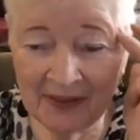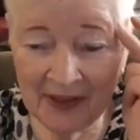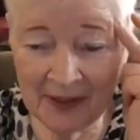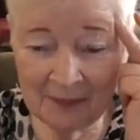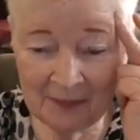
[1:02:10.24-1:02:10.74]

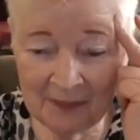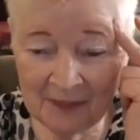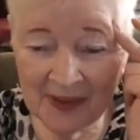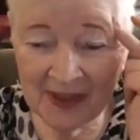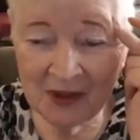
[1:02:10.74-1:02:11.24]
think
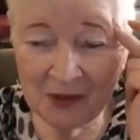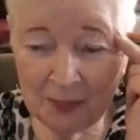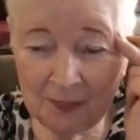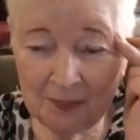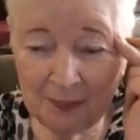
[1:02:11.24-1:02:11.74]

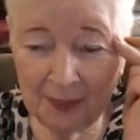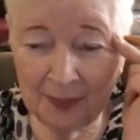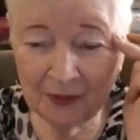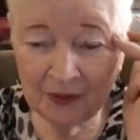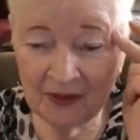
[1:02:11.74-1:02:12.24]
each
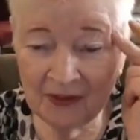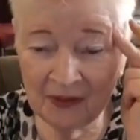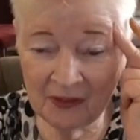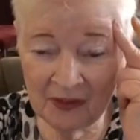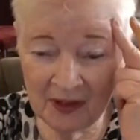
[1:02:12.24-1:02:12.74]

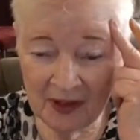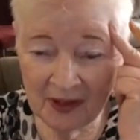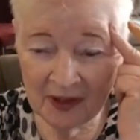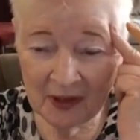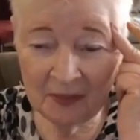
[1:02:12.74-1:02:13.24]
person's
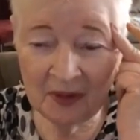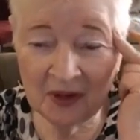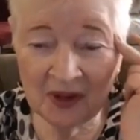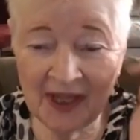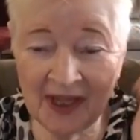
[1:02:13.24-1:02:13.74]

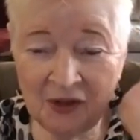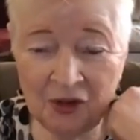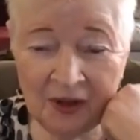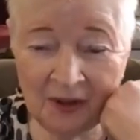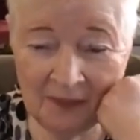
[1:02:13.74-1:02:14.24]

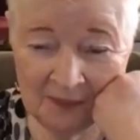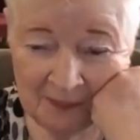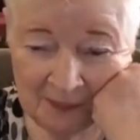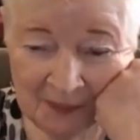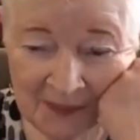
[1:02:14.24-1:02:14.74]
communication
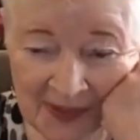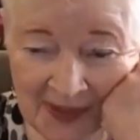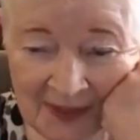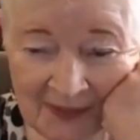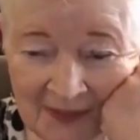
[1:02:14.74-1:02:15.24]

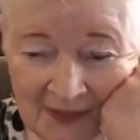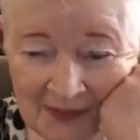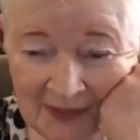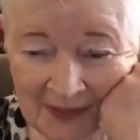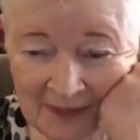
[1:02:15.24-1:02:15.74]
is
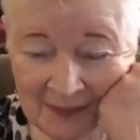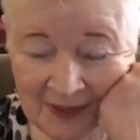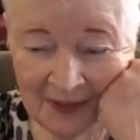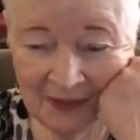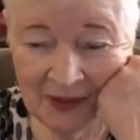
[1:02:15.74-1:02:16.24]

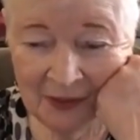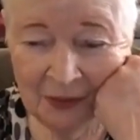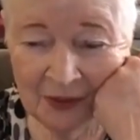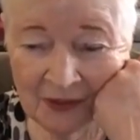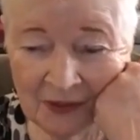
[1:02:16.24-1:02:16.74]

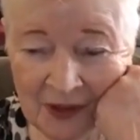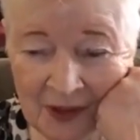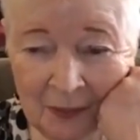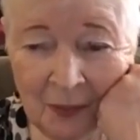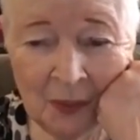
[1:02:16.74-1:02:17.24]
different.
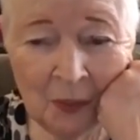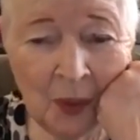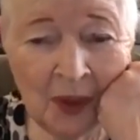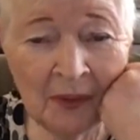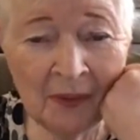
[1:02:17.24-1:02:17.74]

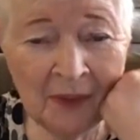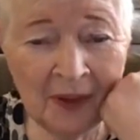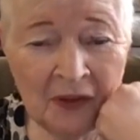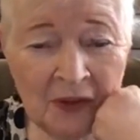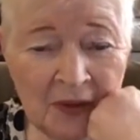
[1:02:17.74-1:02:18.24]
What do the
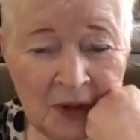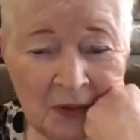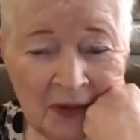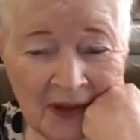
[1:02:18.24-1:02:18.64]
rest of you